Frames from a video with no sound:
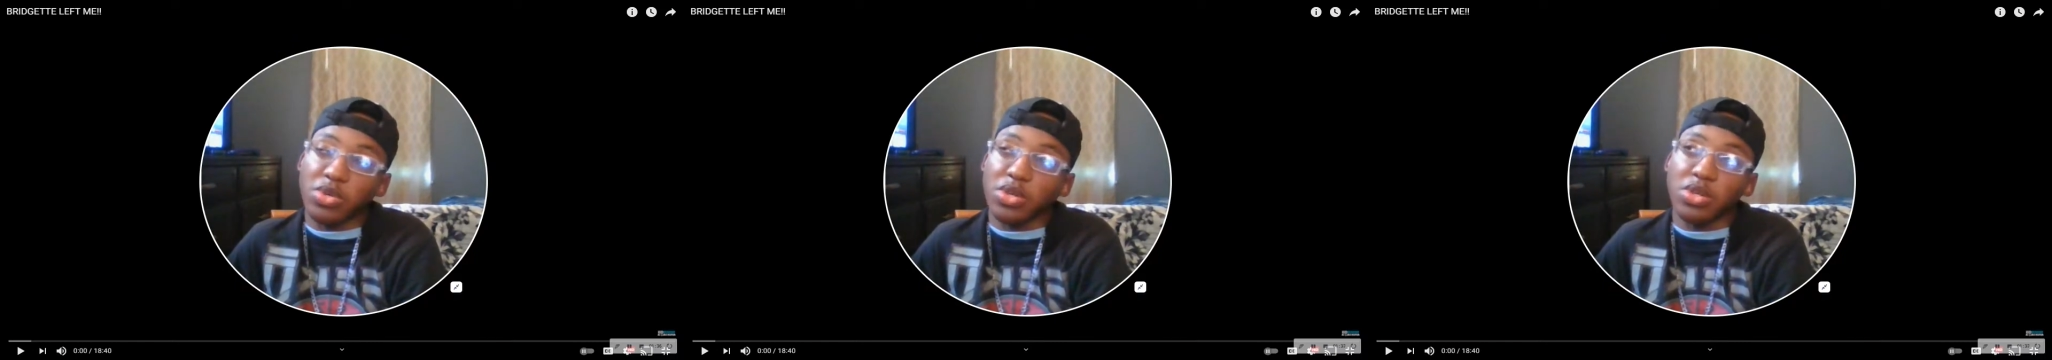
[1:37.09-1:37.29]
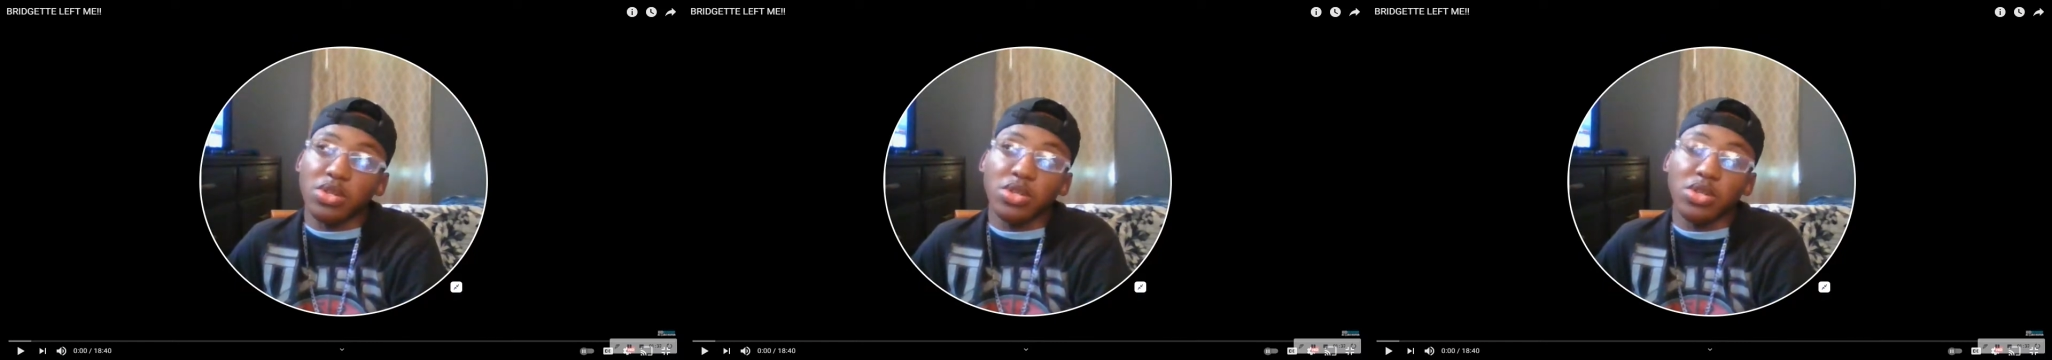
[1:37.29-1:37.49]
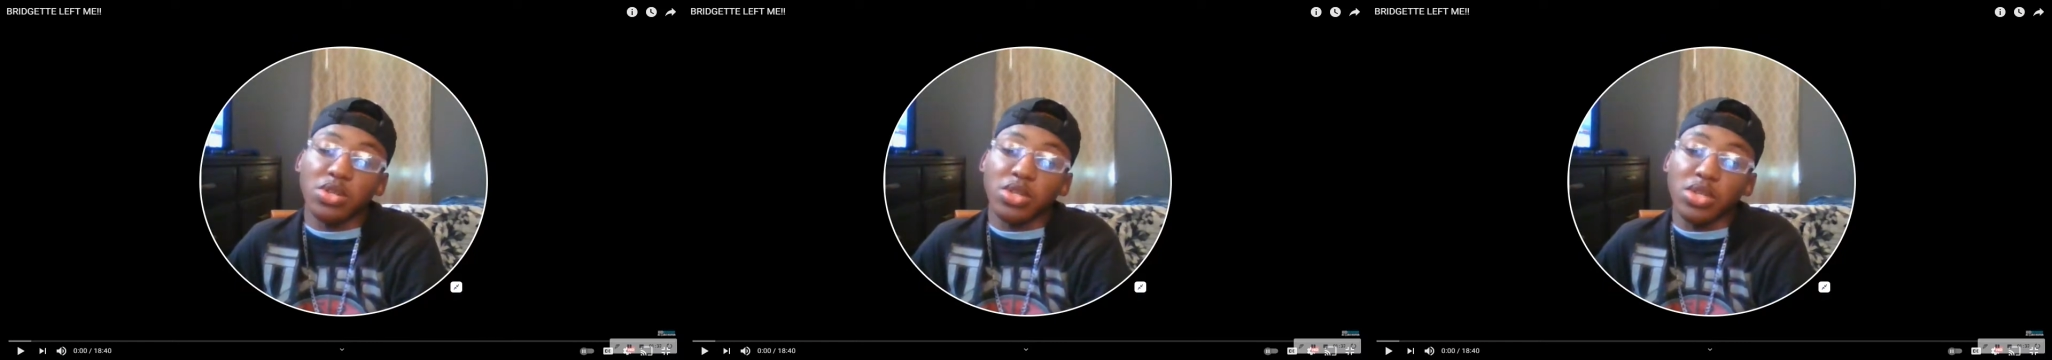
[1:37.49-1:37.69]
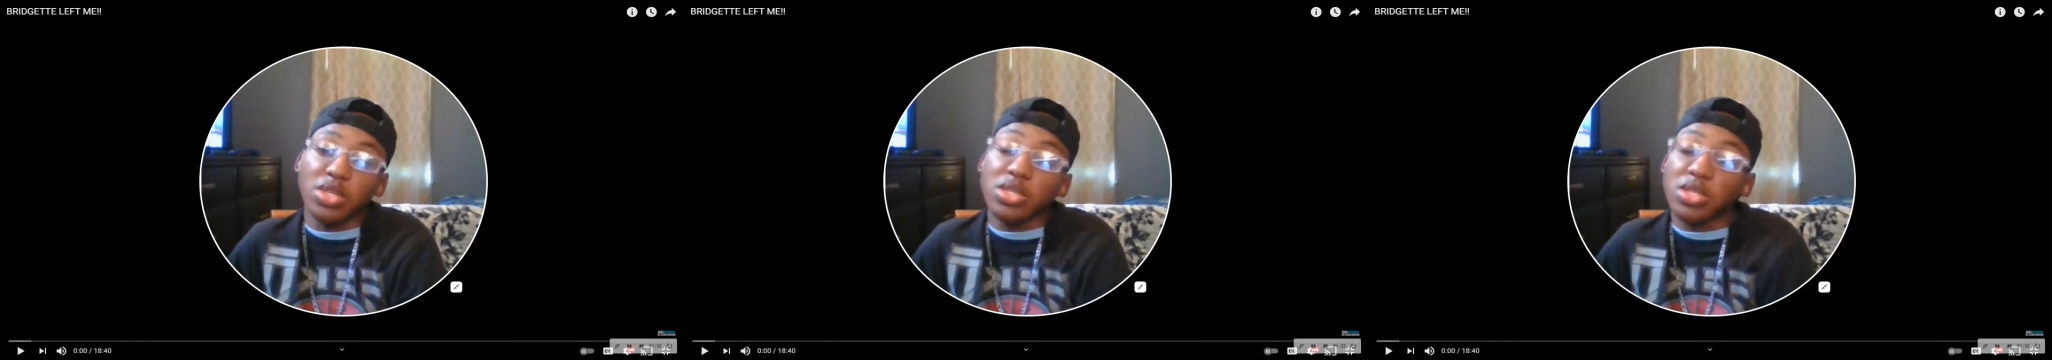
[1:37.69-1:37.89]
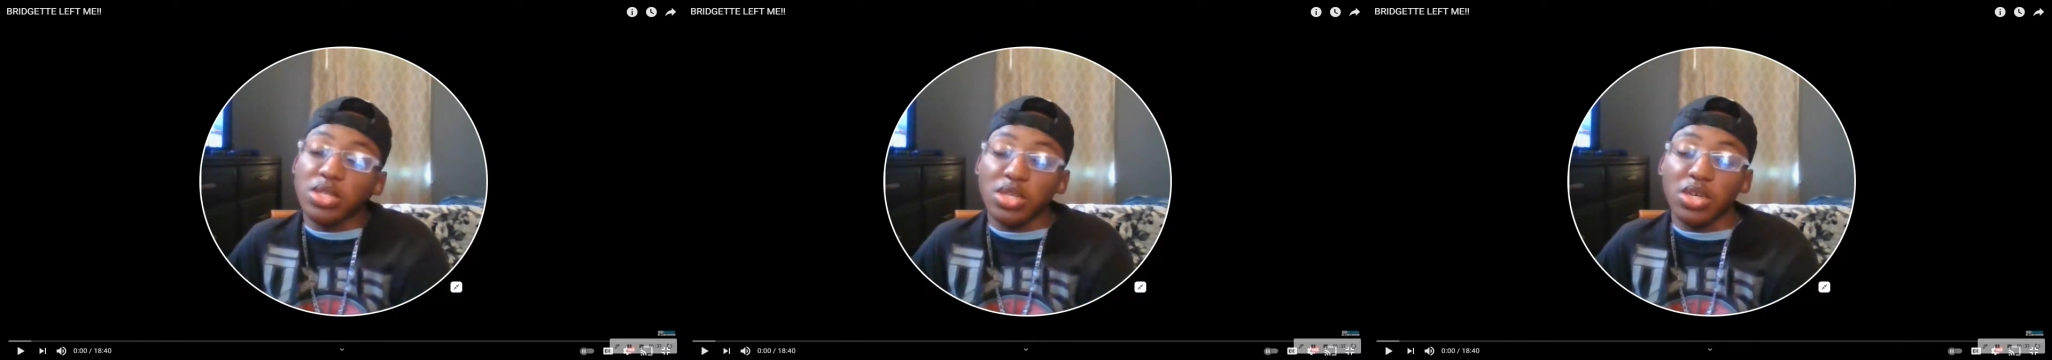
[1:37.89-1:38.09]
but
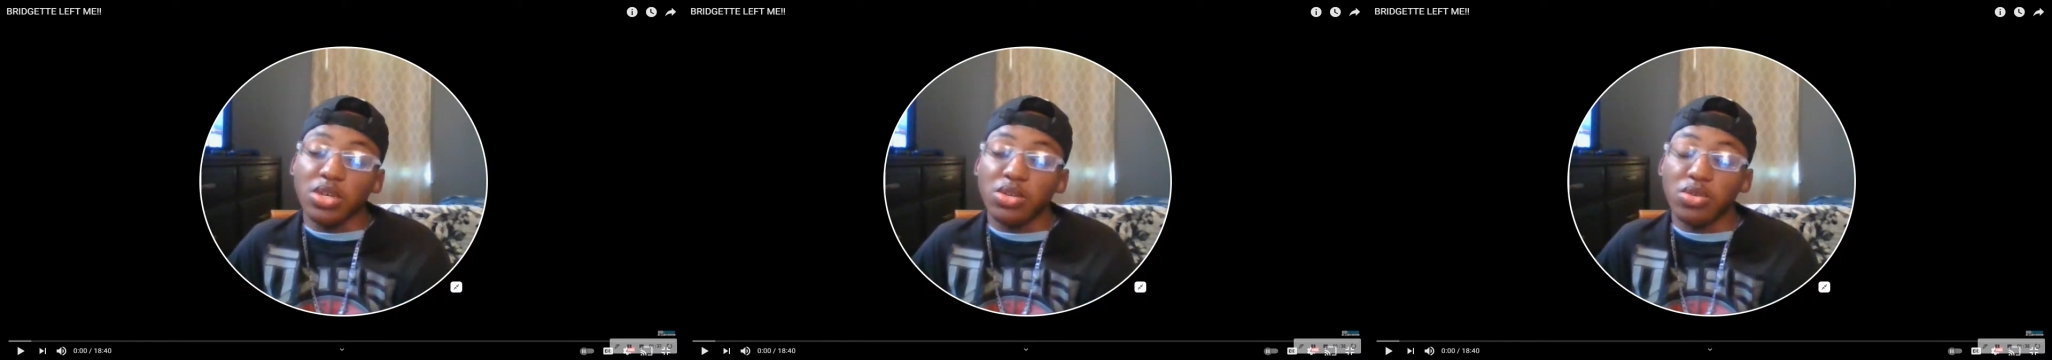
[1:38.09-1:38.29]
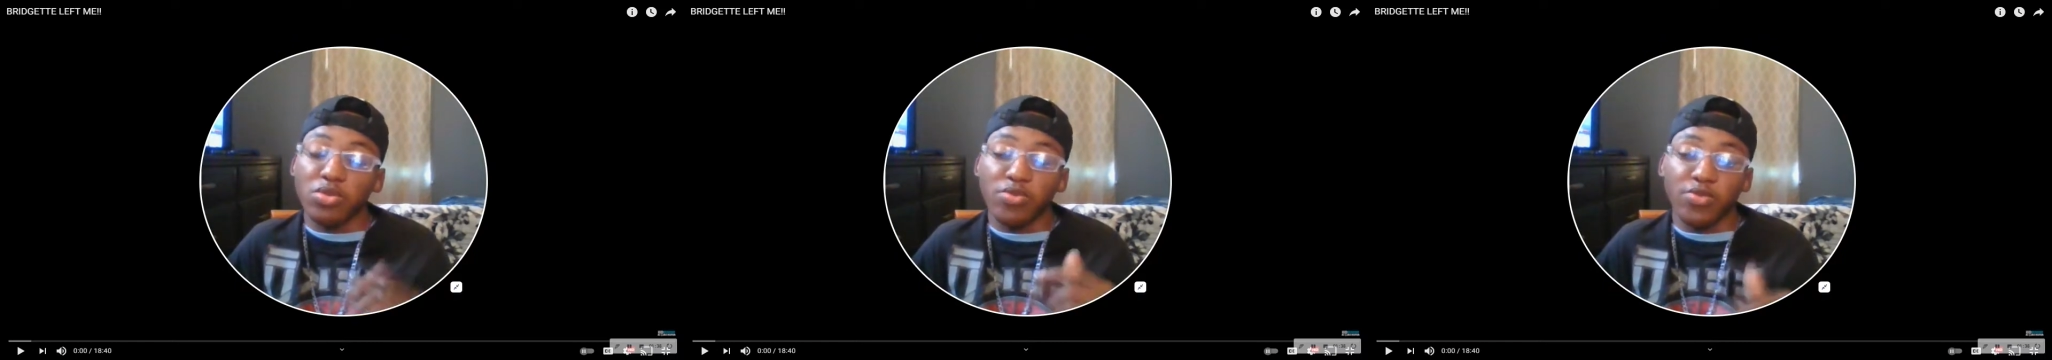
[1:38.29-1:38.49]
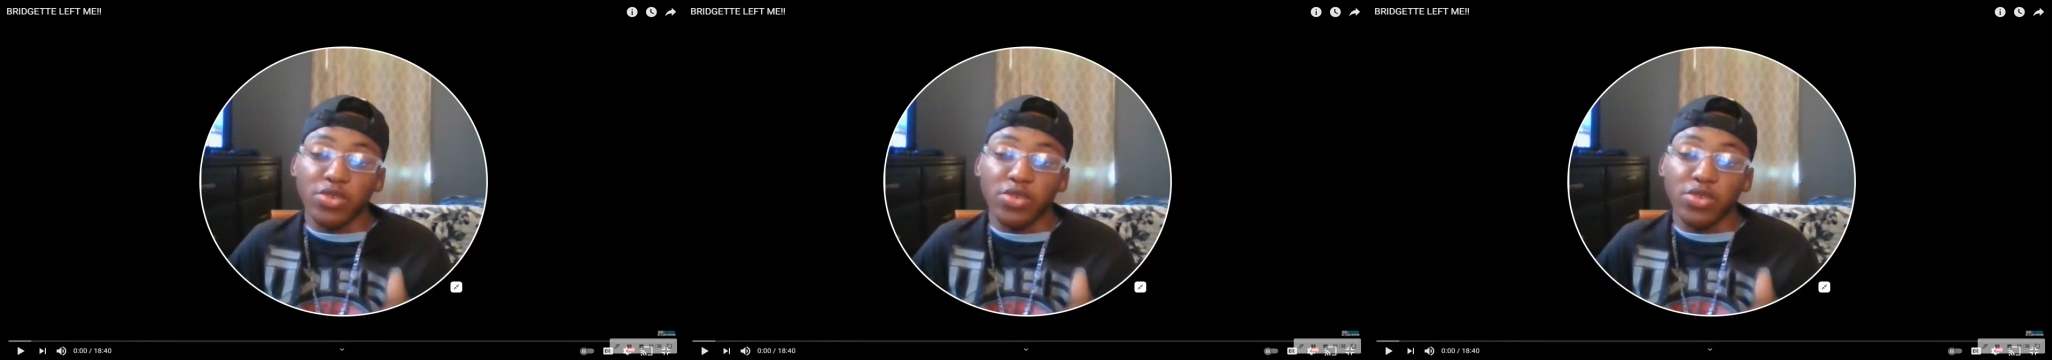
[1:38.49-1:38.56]
this is not a new